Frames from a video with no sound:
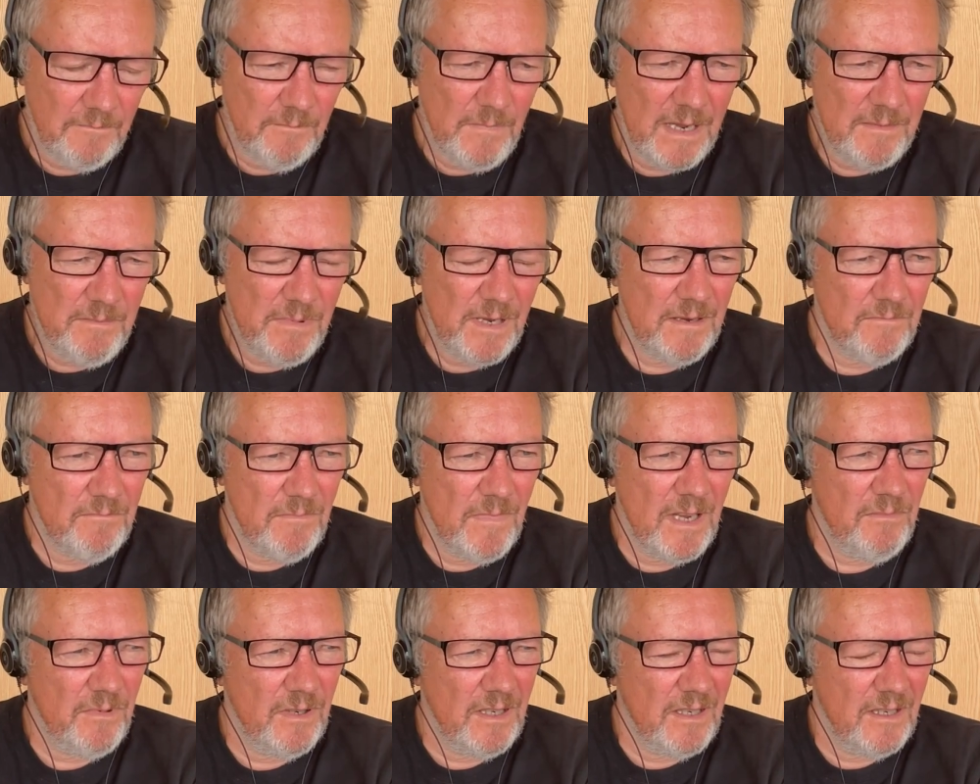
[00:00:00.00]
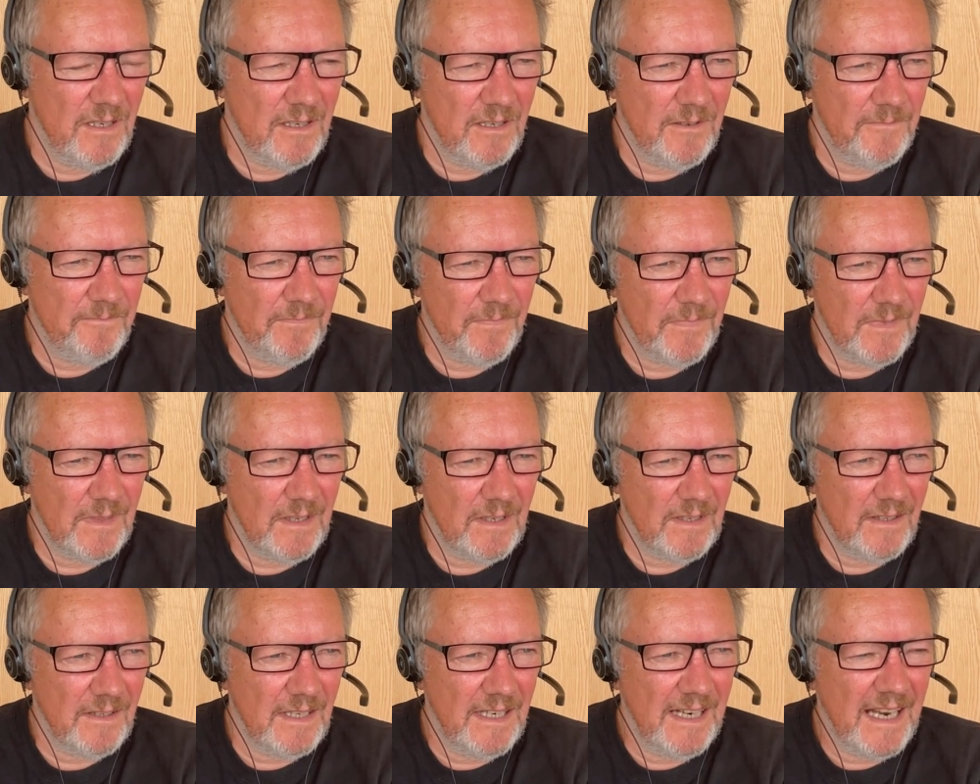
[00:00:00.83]
maybe the
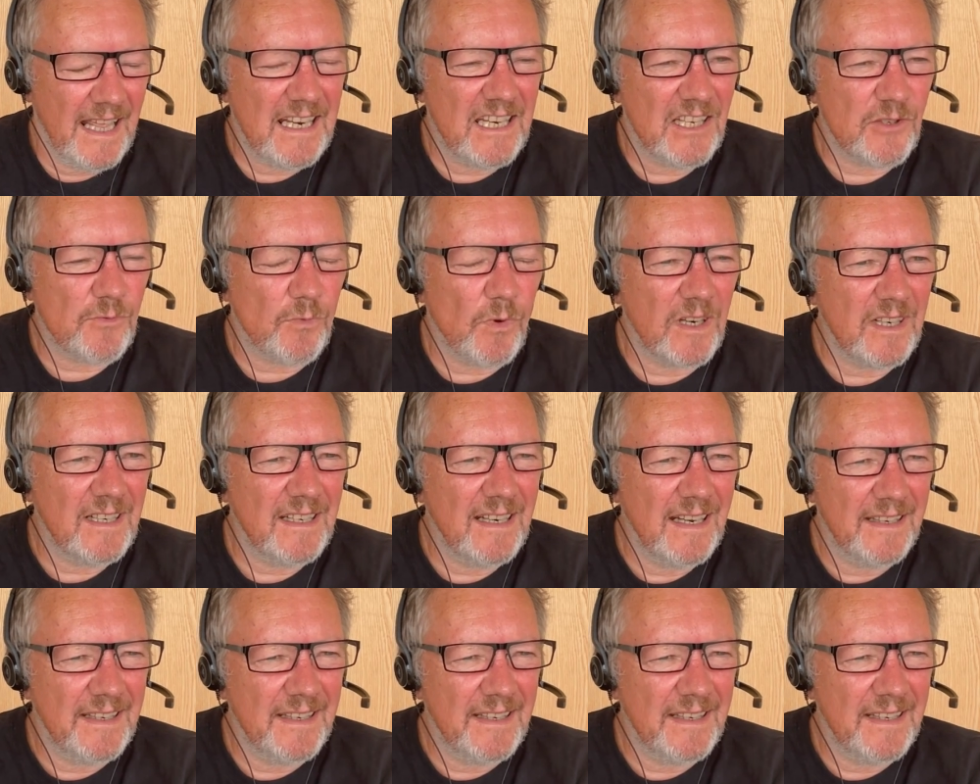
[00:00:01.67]
latest one,